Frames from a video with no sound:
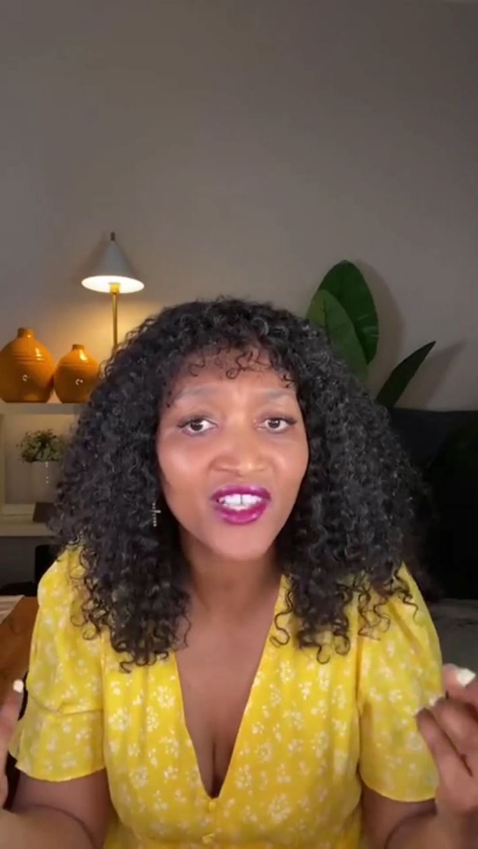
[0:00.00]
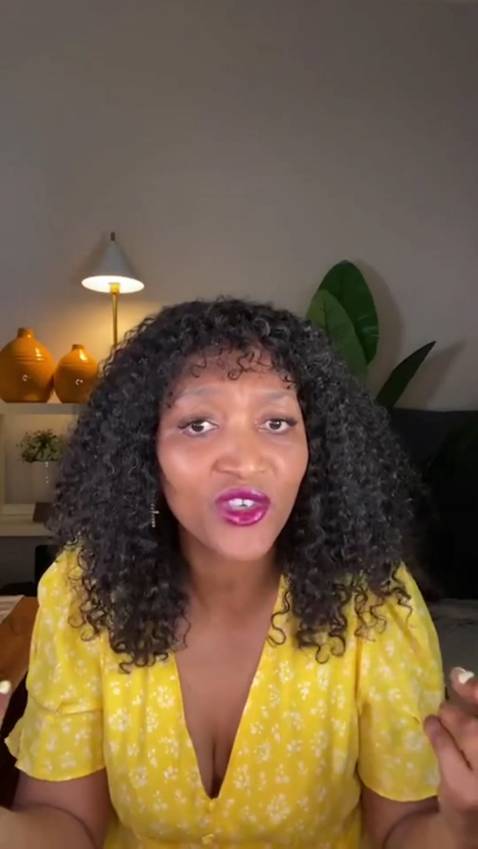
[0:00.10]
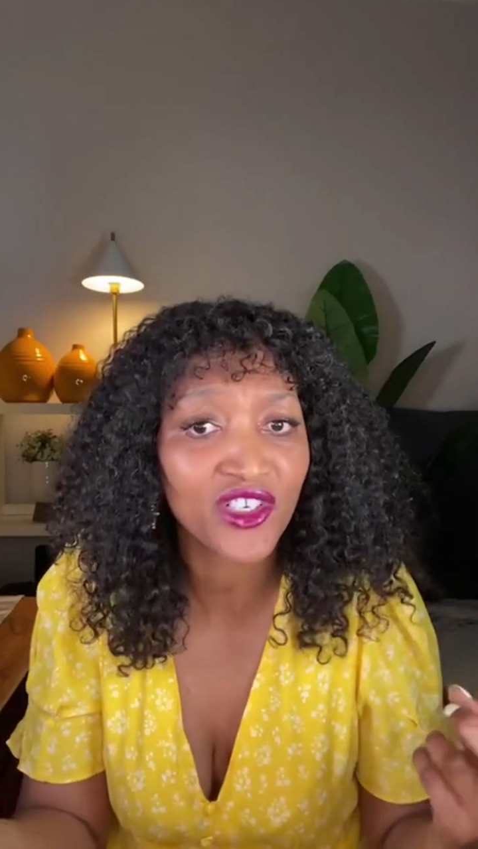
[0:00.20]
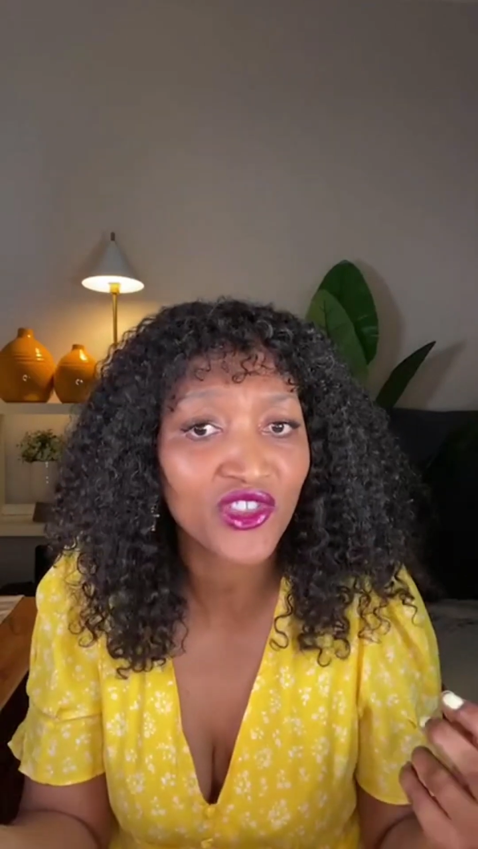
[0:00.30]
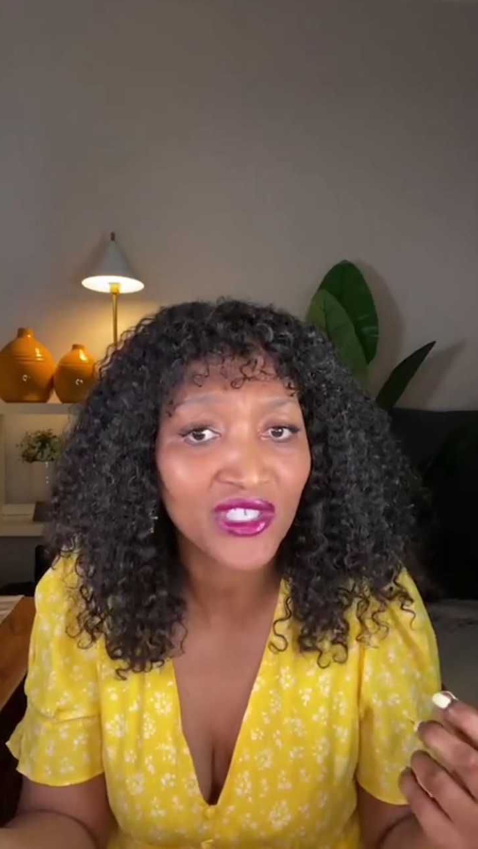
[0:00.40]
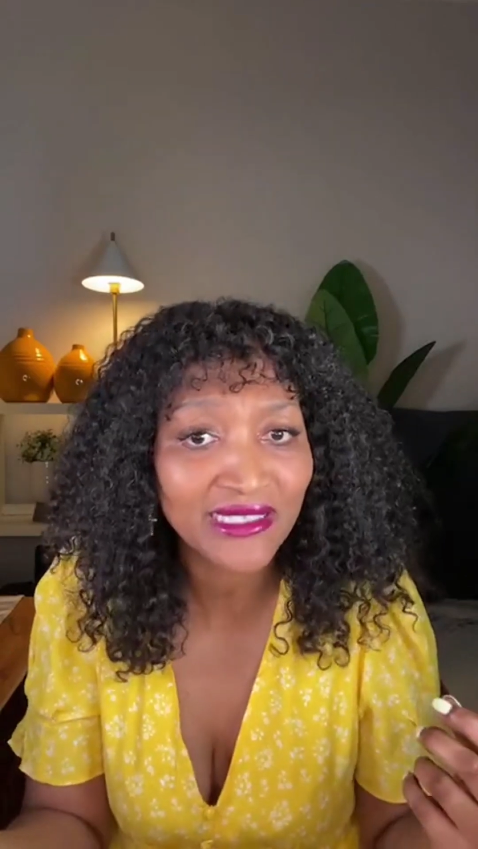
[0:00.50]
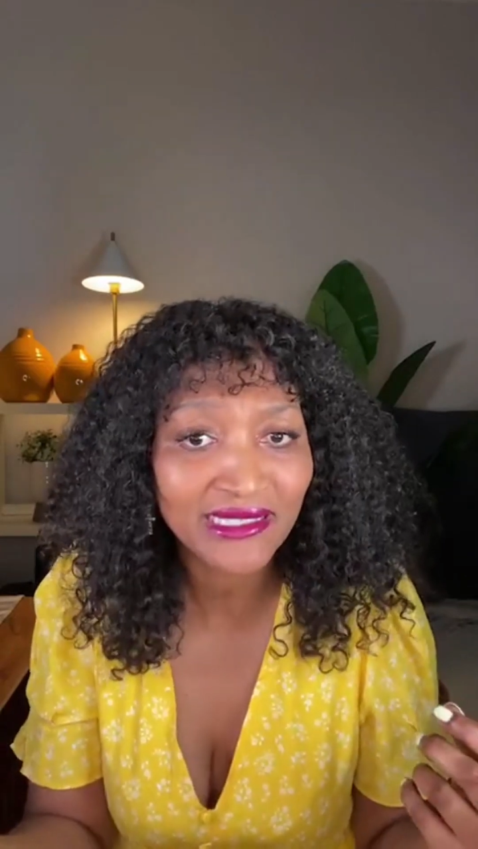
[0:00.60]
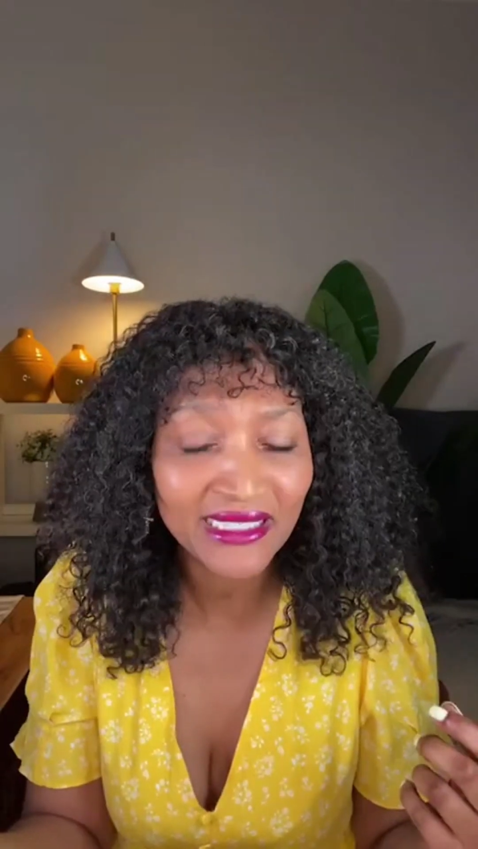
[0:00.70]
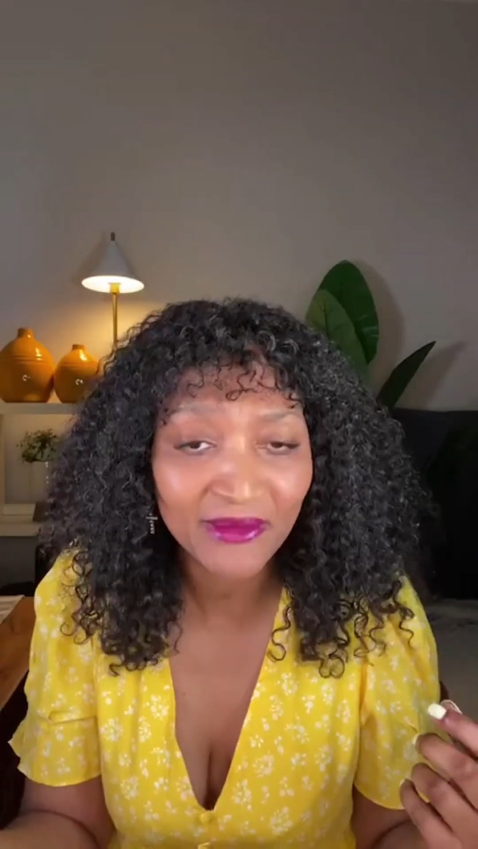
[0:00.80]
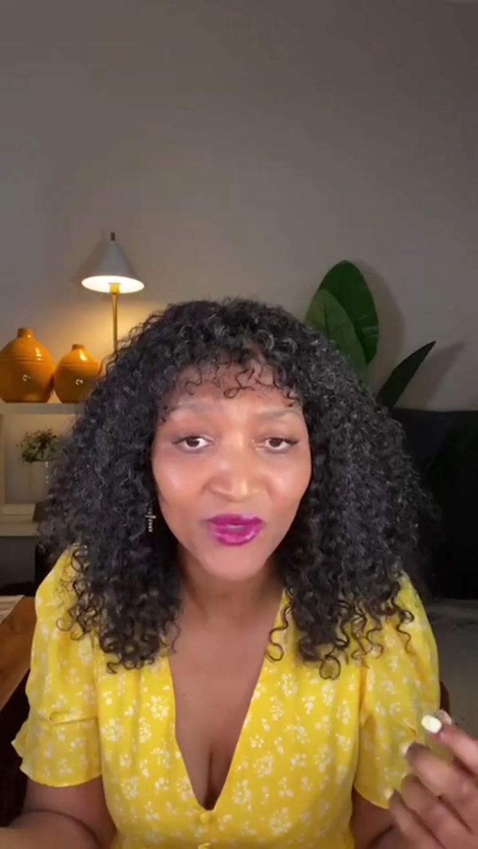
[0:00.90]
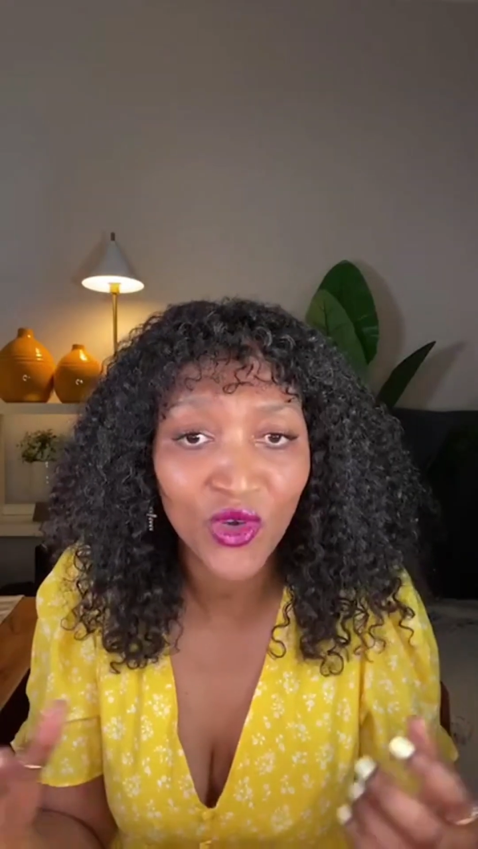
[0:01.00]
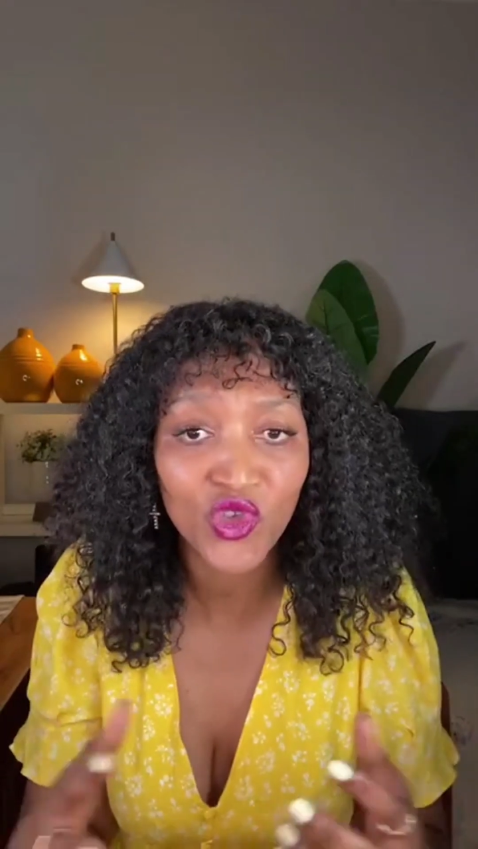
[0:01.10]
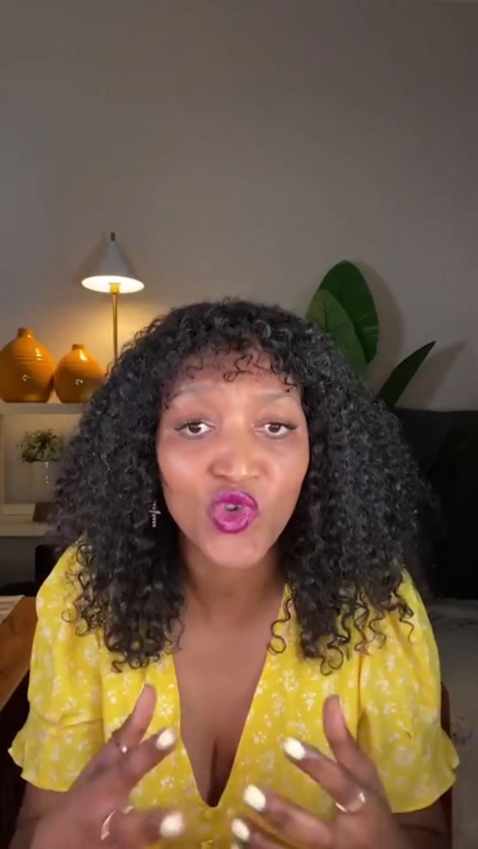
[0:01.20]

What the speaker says: that's got a solar system because